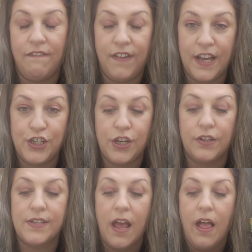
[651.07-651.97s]

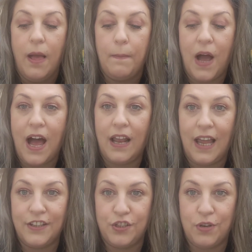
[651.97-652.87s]
facials, but I
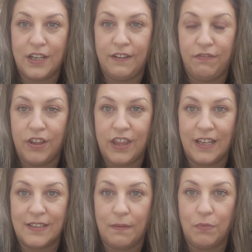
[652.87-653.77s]
like to try different things.